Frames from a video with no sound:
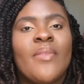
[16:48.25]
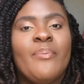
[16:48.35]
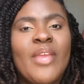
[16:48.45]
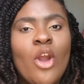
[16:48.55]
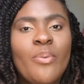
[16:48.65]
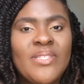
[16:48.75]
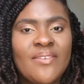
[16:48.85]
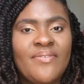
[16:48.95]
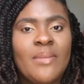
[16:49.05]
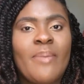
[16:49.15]
Be open to
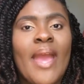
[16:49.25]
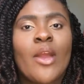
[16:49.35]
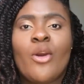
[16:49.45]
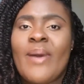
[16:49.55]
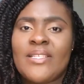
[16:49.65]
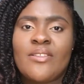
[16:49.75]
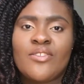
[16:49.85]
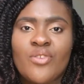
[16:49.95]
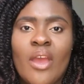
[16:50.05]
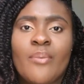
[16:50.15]
feedback. Go back to the
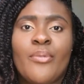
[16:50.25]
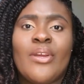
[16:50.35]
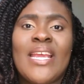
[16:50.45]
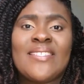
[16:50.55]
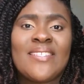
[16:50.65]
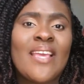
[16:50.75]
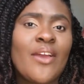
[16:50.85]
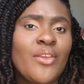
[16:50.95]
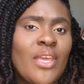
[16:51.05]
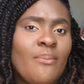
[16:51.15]
drawing board and see how
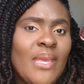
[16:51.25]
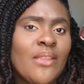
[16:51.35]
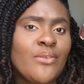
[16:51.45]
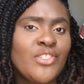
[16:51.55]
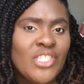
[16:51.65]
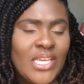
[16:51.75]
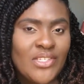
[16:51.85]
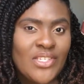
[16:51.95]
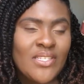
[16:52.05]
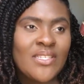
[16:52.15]
you can make those
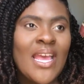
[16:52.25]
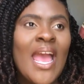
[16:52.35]
changes.